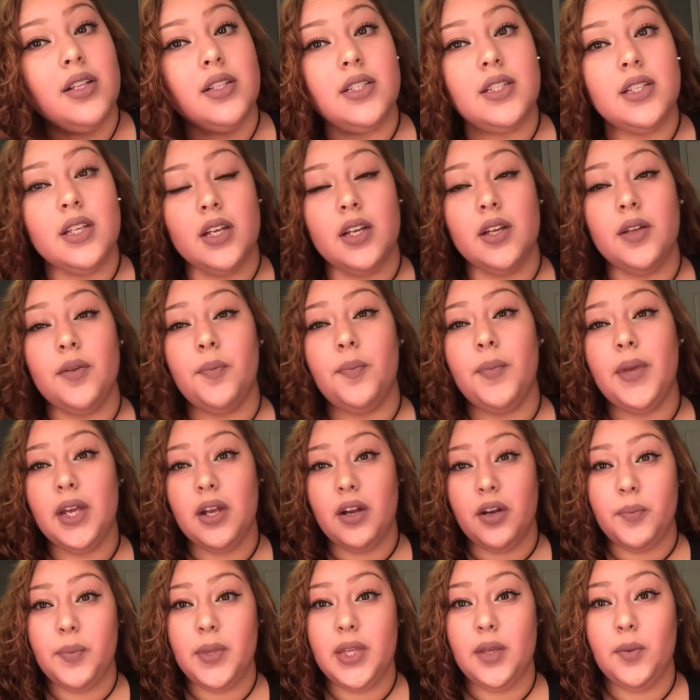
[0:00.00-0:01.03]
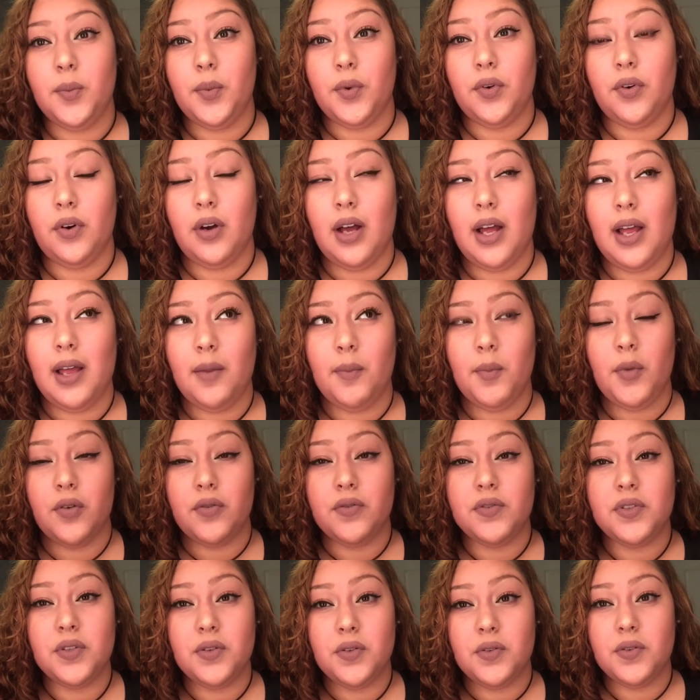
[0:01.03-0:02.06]
to bigger people, I'm
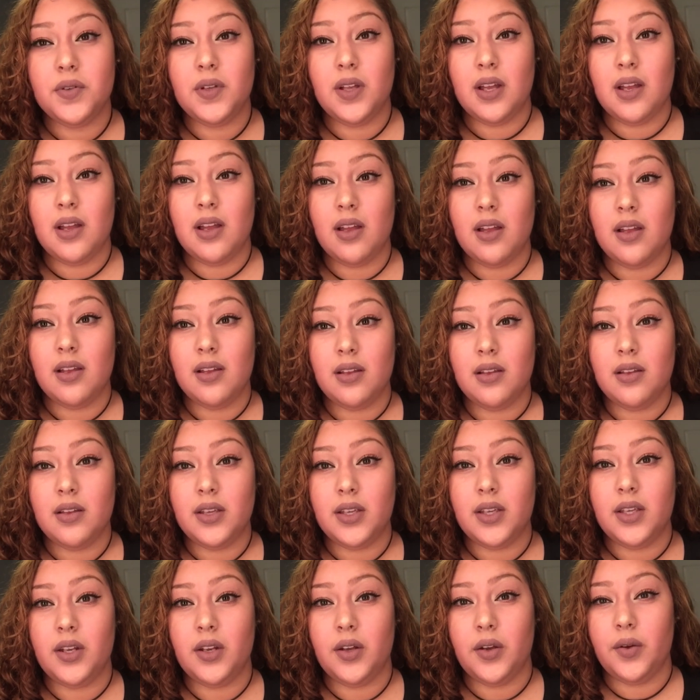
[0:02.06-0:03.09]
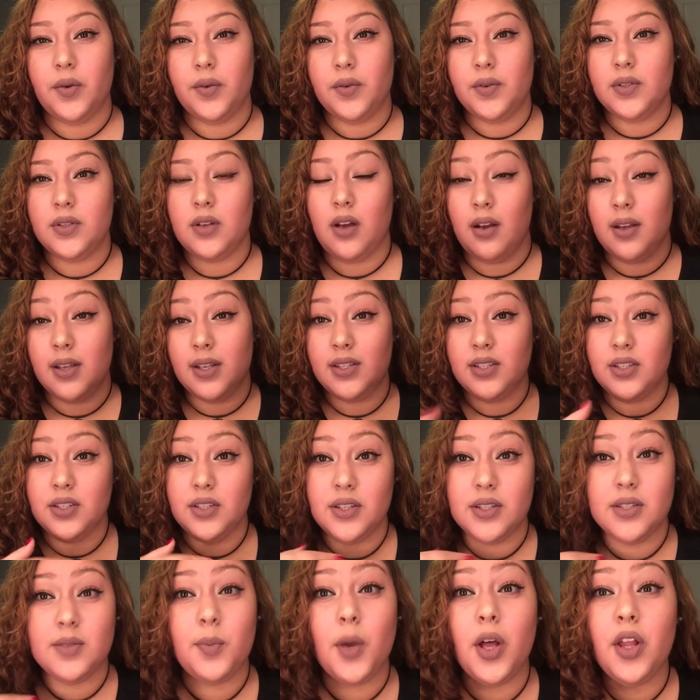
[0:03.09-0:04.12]
also, you know, talking to
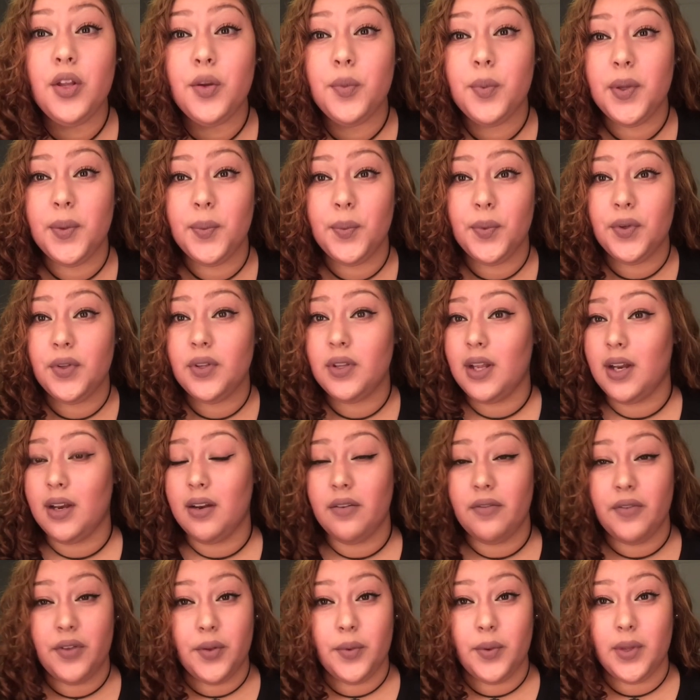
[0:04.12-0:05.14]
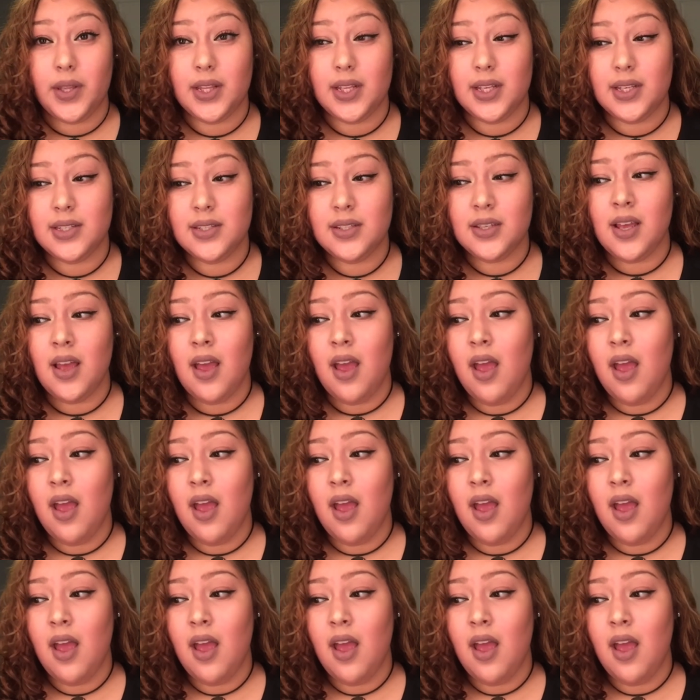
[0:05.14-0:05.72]
the smaller people that are viewing this.